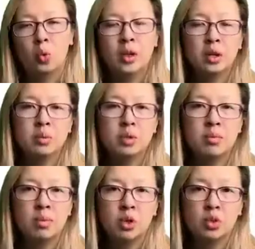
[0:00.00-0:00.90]
Welcome to
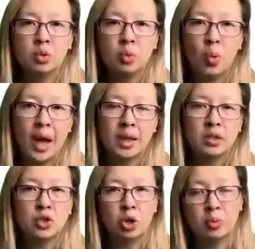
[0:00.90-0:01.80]
Module
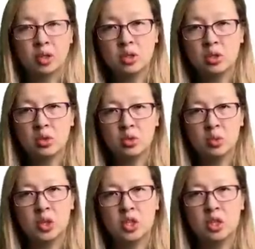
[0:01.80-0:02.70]
1, Topic 2,
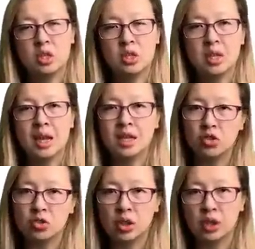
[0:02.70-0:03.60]
which is an
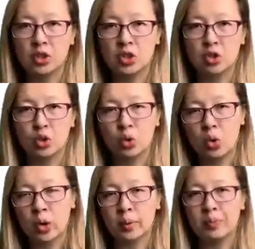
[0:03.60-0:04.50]
introduction to
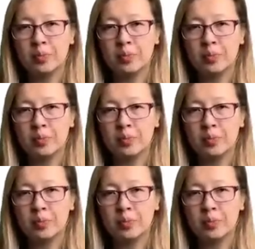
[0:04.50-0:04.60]
audit.